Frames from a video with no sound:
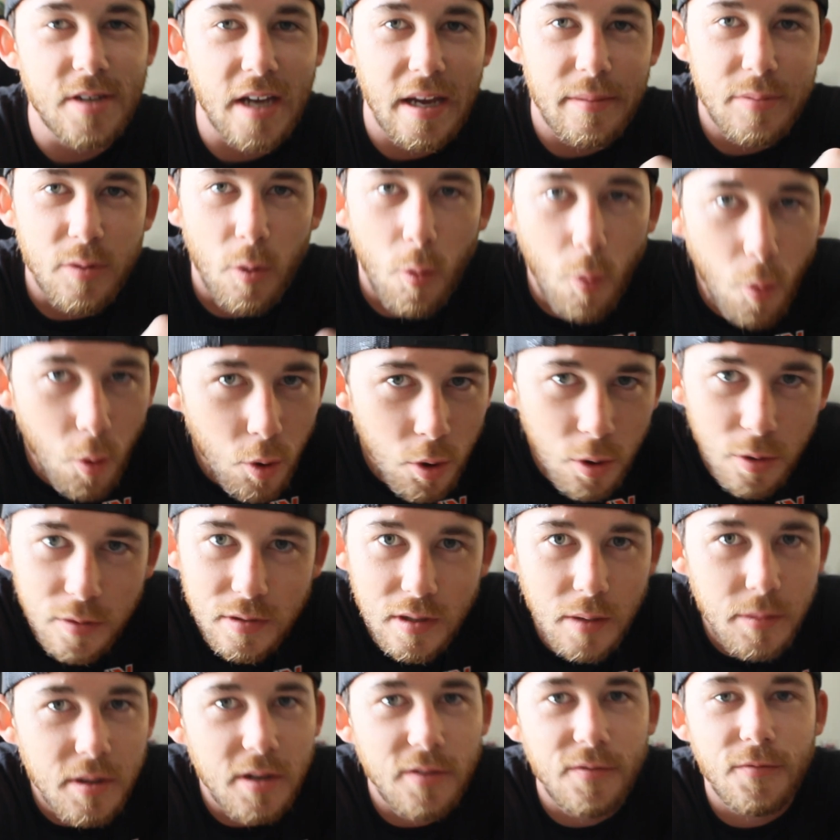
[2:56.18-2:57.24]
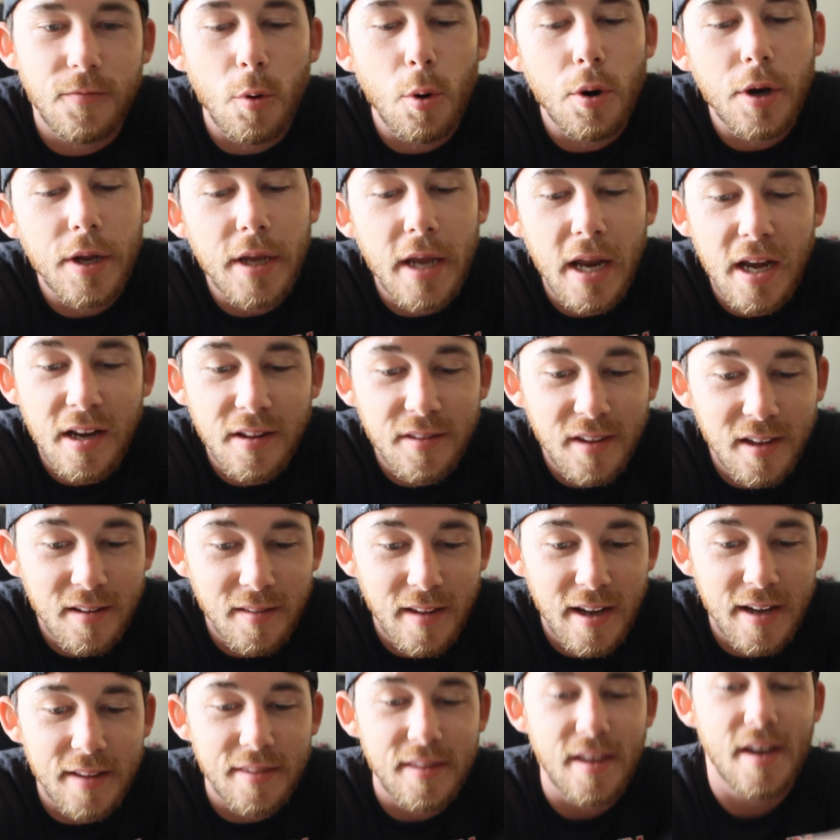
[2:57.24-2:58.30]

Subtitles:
type of oil, WD-40, anything like